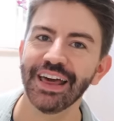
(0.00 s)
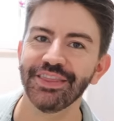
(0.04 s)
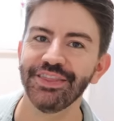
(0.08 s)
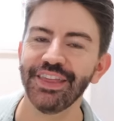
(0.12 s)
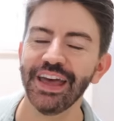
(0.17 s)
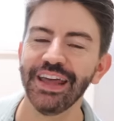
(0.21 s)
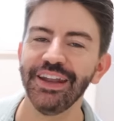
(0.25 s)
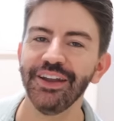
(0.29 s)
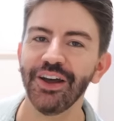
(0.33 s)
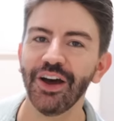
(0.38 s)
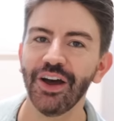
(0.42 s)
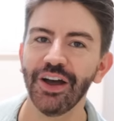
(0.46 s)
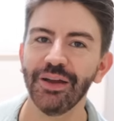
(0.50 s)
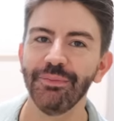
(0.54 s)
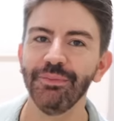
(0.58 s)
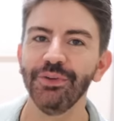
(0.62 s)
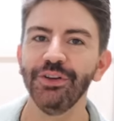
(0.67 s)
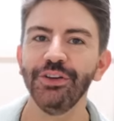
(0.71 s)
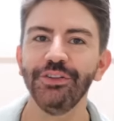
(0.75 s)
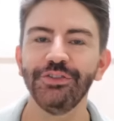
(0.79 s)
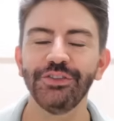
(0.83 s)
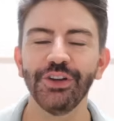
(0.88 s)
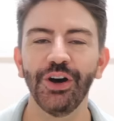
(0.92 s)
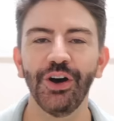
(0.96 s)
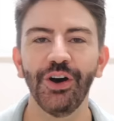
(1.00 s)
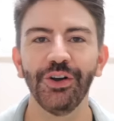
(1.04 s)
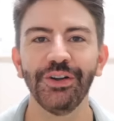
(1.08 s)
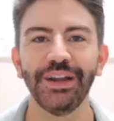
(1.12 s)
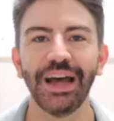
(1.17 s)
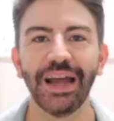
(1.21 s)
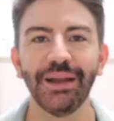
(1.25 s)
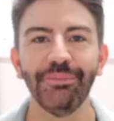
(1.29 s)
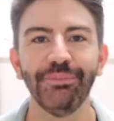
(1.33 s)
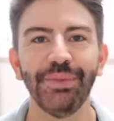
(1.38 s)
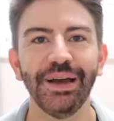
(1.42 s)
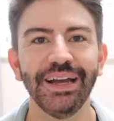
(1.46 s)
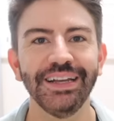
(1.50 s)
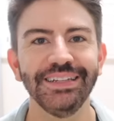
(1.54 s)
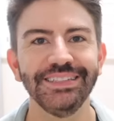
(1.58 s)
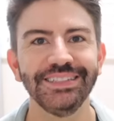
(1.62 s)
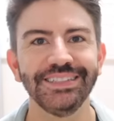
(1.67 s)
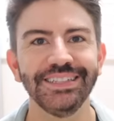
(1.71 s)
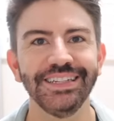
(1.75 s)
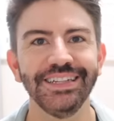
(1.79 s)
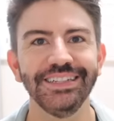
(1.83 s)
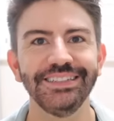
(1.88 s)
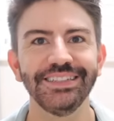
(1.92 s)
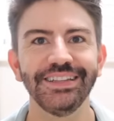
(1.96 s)
Then I moved on and
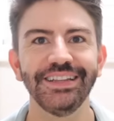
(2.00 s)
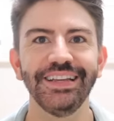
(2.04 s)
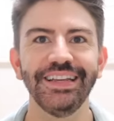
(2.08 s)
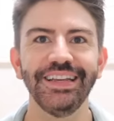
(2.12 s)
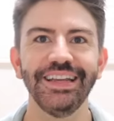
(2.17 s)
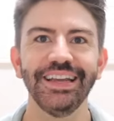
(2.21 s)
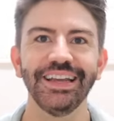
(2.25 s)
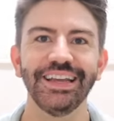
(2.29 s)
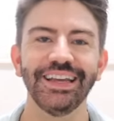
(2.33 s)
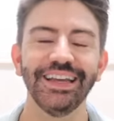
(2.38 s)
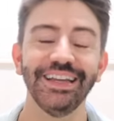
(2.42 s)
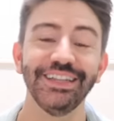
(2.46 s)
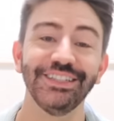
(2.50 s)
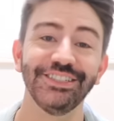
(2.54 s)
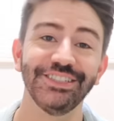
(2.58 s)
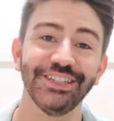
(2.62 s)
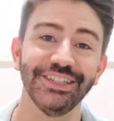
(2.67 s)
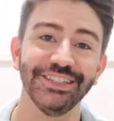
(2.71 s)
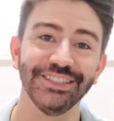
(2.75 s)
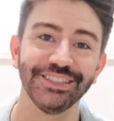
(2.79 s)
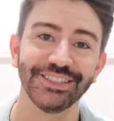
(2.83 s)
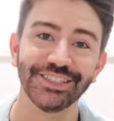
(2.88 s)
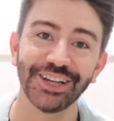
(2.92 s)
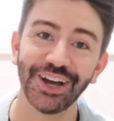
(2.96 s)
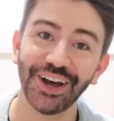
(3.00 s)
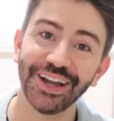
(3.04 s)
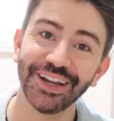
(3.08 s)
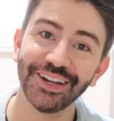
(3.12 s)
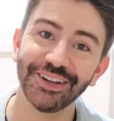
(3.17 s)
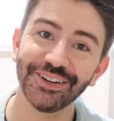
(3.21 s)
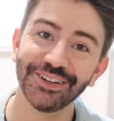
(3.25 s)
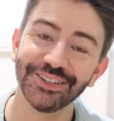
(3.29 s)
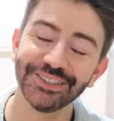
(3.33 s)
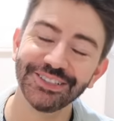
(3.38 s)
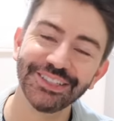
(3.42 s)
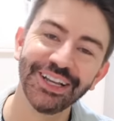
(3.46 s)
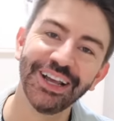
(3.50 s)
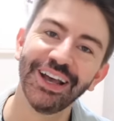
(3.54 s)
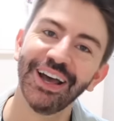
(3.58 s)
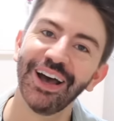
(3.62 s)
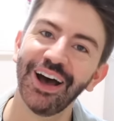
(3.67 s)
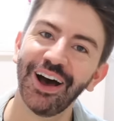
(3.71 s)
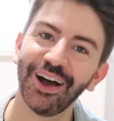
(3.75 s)
painted the kitchen tiles.